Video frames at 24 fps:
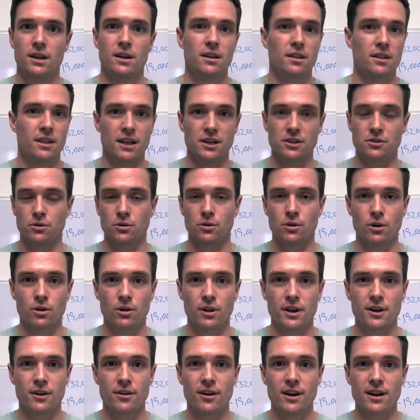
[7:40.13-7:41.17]
Things will grow
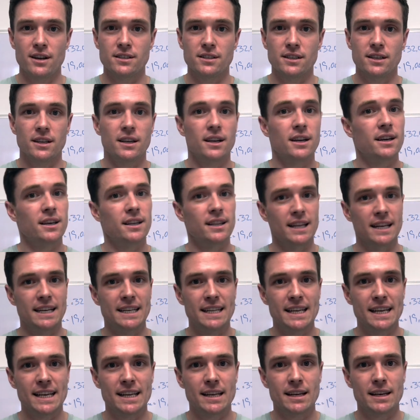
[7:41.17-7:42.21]
like crazy. They
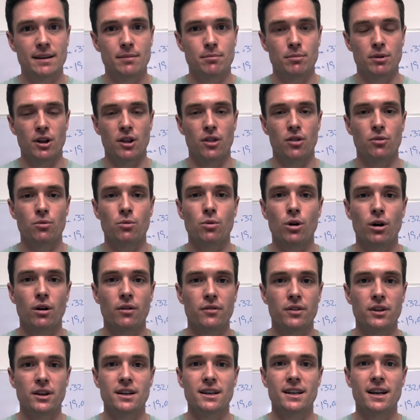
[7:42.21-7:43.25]
did, but it threw off
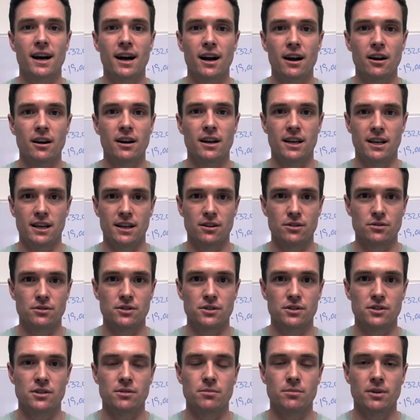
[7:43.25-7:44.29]
the entire
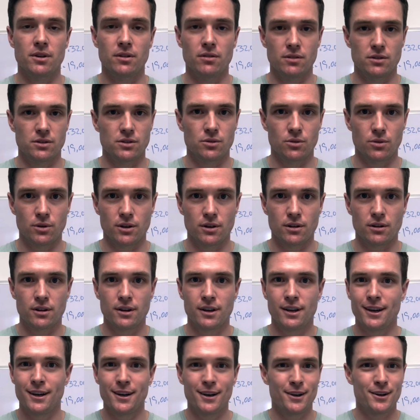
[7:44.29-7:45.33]
ecosystem of the soil.
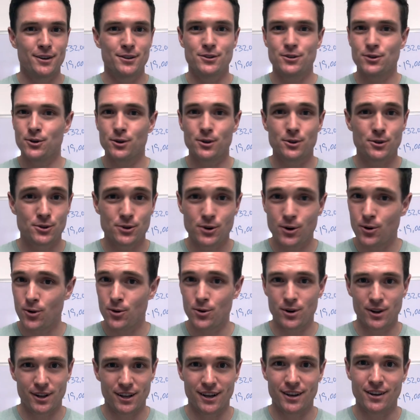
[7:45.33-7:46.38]
Soil's
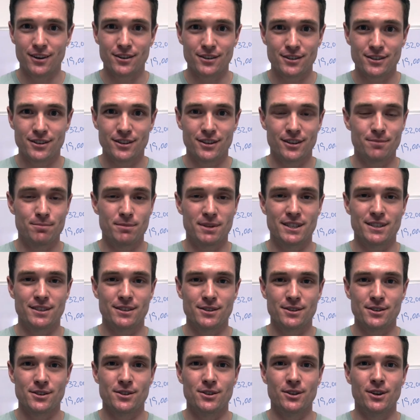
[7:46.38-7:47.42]
totally
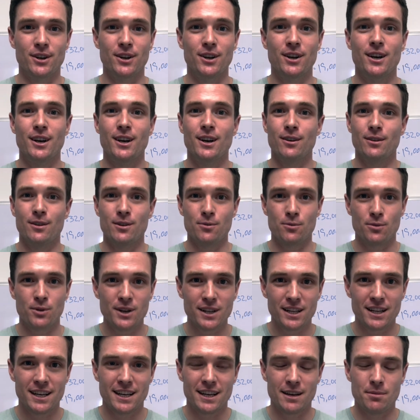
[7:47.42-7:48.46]
misunderstood. We
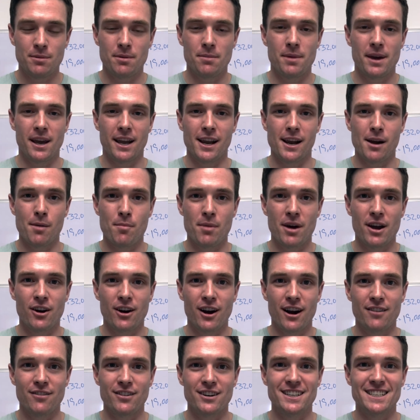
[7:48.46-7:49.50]
really need to be making a better
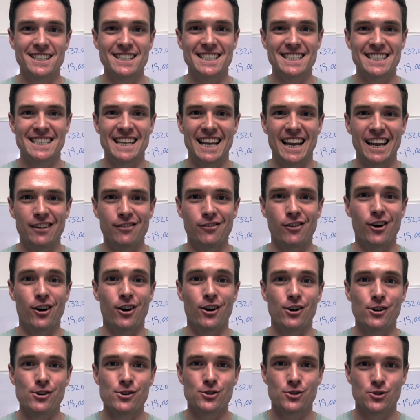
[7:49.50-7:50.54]
effort to save
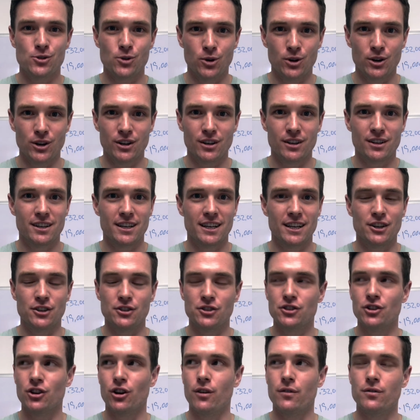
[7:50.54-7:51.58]
our soil. It'll
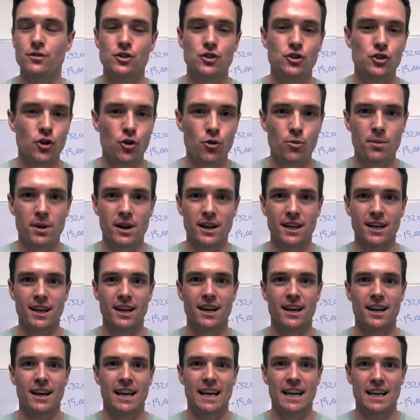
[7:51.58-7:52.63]
solve so many
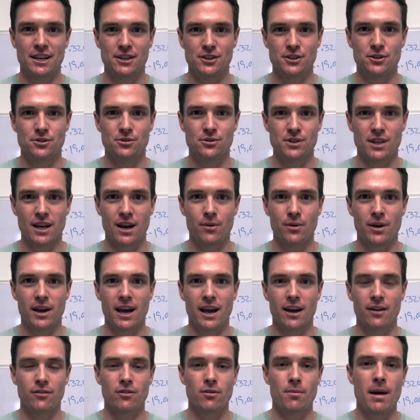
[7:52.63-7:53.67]
issues that we
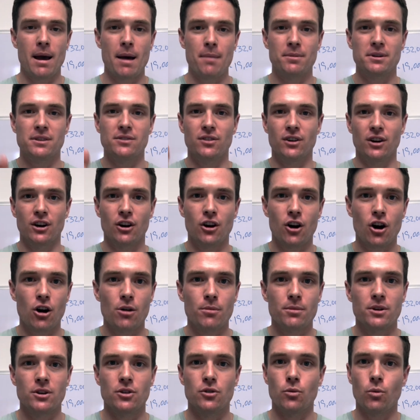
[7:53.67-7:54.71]
have, from atmospheric
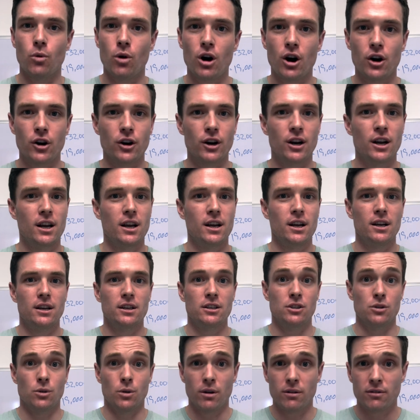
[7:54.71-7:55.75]
carbon to water
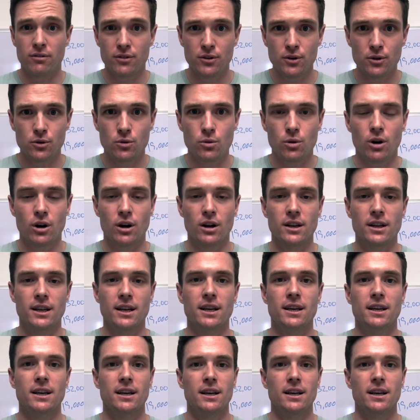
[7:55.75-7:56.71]
to our food quality.